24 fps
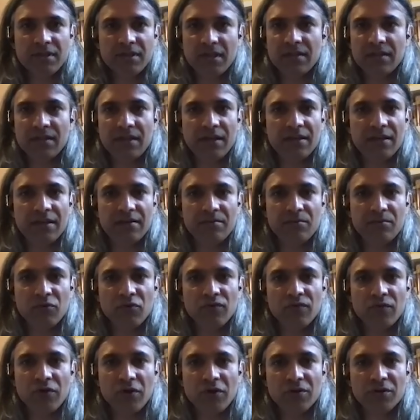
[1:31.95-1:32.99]
and then
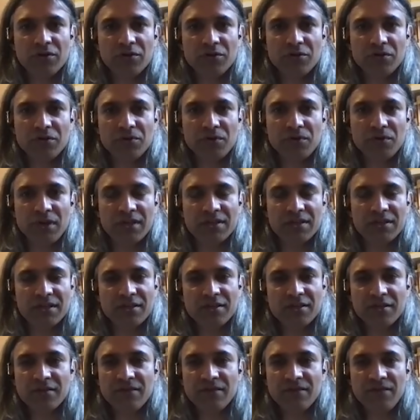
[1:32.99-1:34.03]
moved on to an
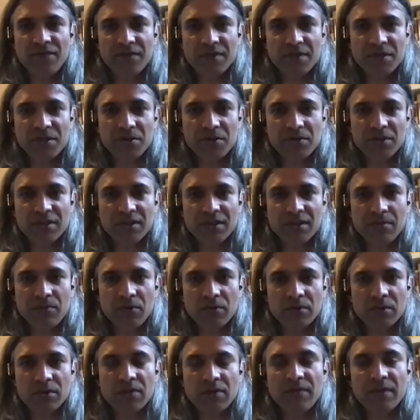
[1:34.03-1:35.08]
assistant physio testing
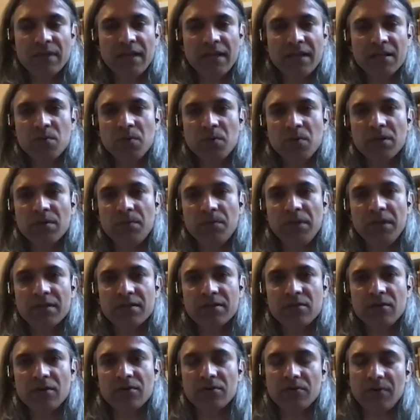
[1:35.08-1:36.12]
positive, and that's when the players
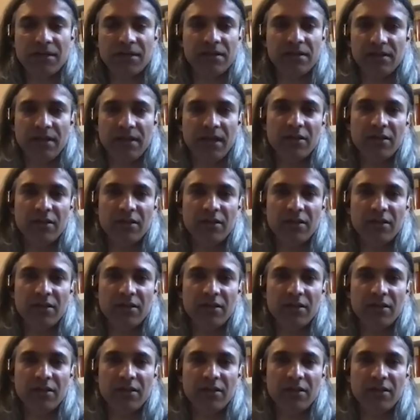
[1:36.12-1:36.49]
got rattled.